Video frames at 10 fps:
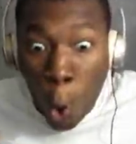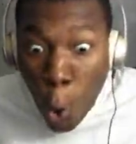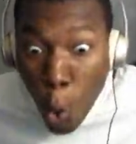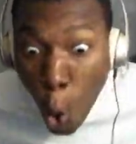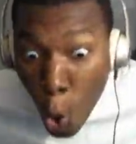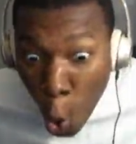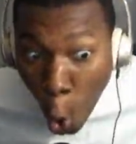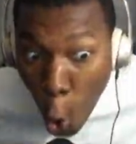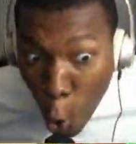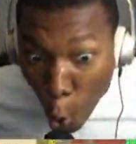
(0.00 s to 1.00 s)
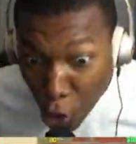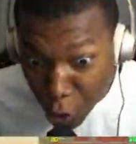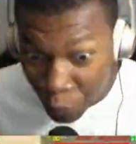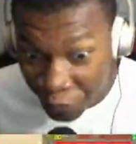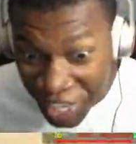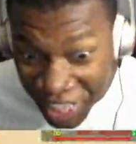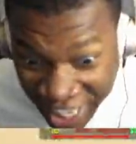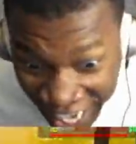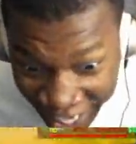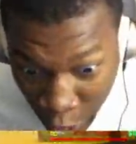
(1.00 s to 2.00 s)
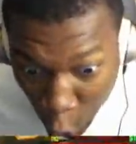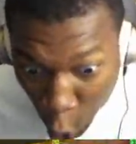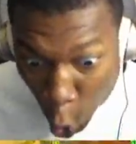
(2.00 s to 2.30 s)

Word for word: Who are you feeling like?